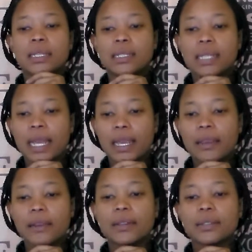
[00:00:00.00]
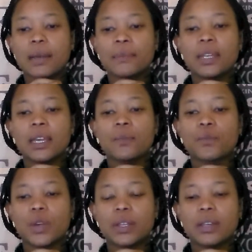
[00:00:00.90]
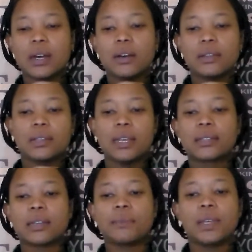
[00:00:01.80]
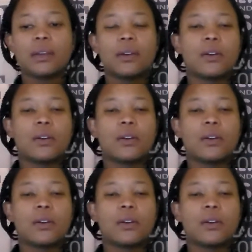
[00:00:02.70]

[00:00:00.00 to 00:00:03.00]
say something without saying something.